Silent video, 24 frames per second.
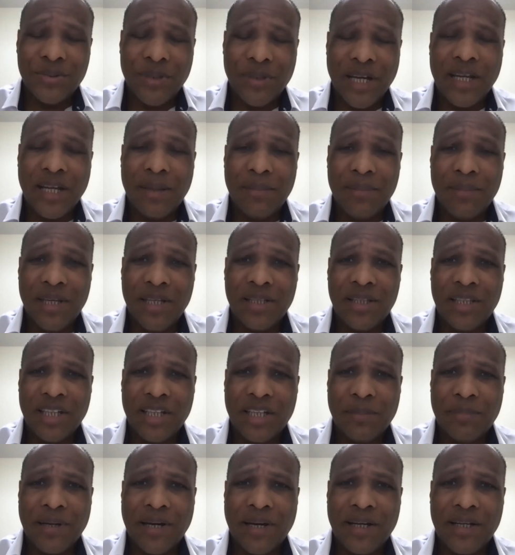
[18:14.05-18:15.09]
right? I mean, think
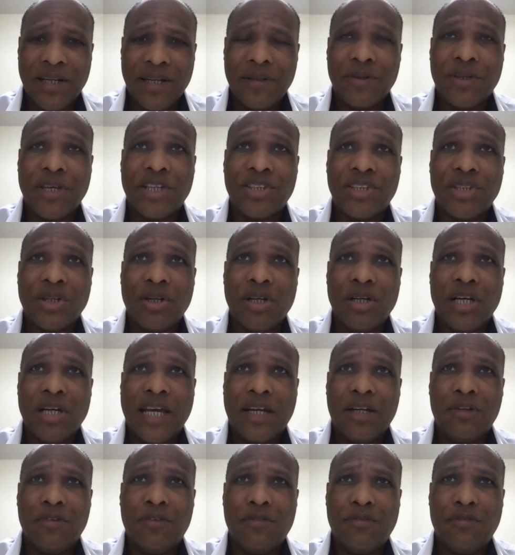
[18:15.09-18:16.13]
about it. Okay, so I
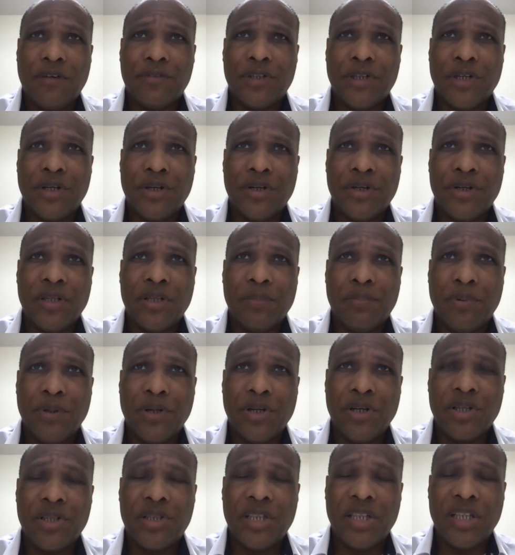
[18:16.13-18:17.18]
don't know if you've ever heard of the
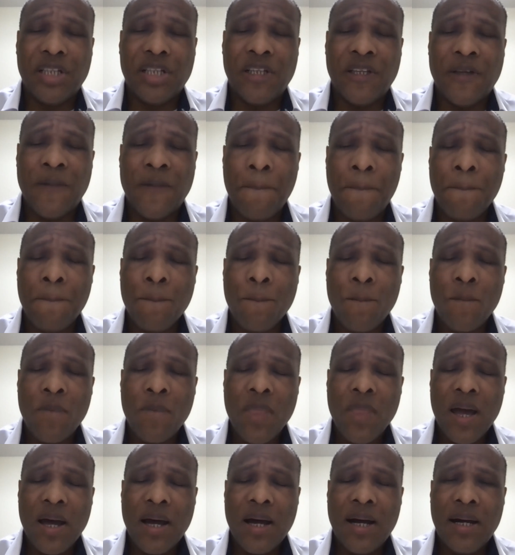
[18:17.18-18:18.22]
book, the
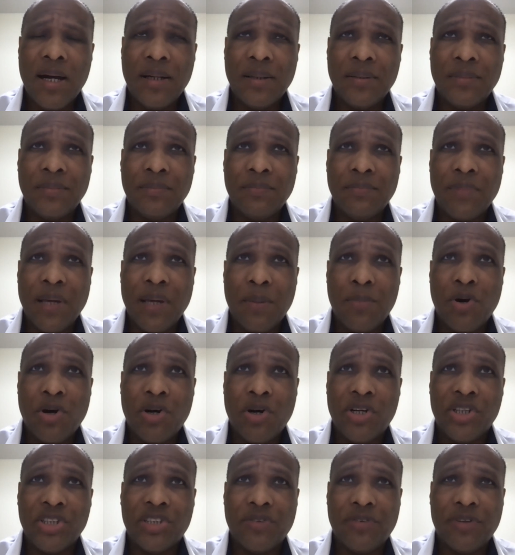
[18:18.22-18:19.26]

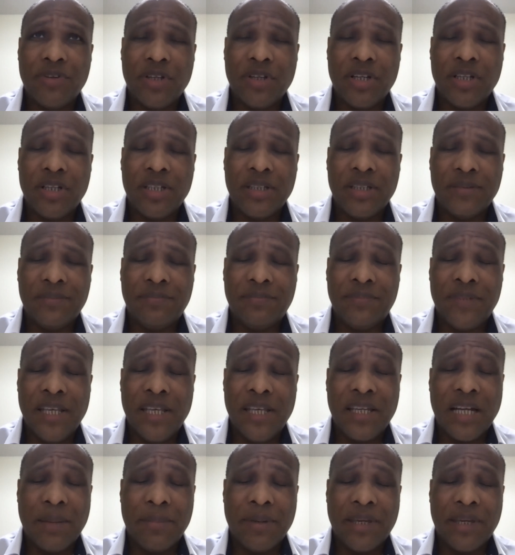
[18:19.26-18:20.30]
Memoirs of a
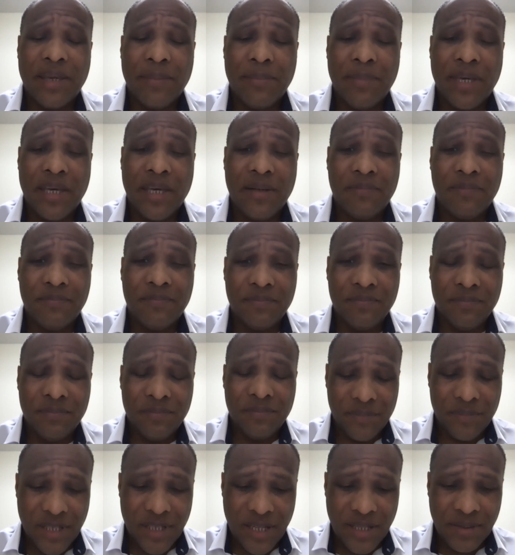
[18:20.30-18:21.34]
Economic Hitman.
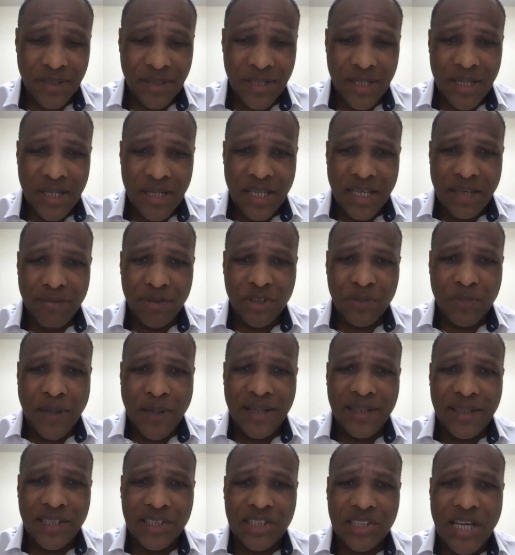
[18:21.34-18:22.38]
Okay, it was
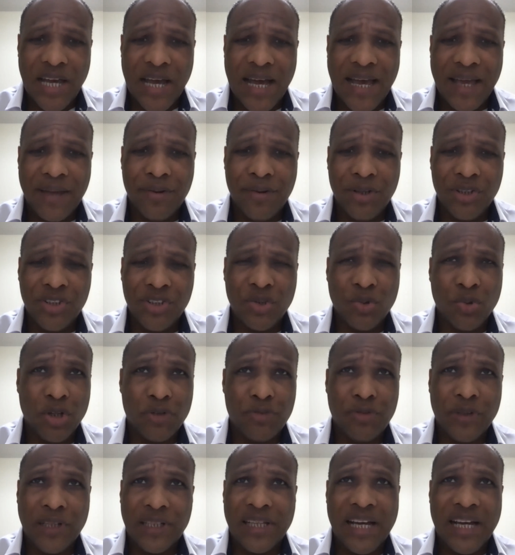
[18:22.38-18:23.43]
by this guy who used to
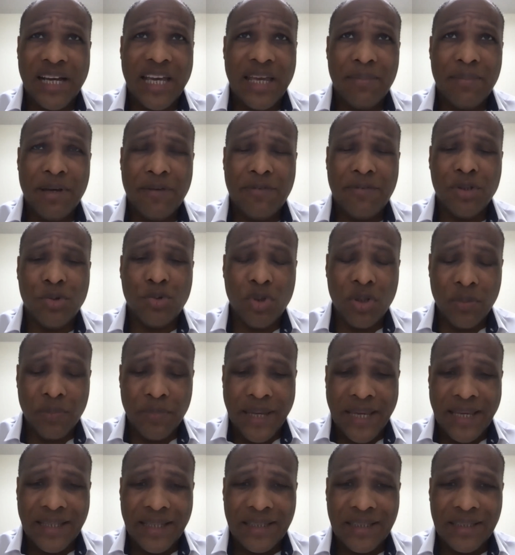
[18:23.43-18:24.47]
work for like the IMF or the World
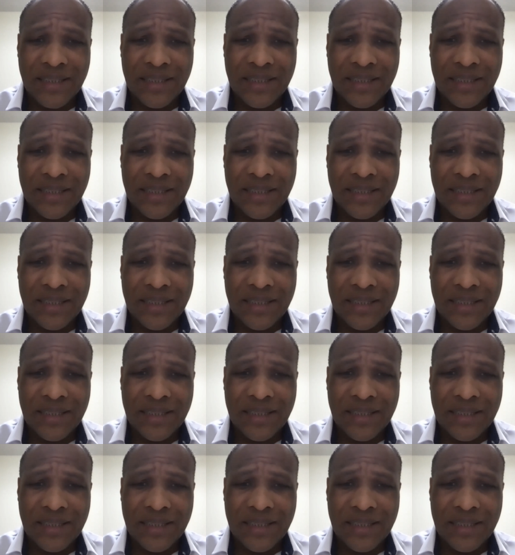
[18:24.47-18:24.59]
Bank,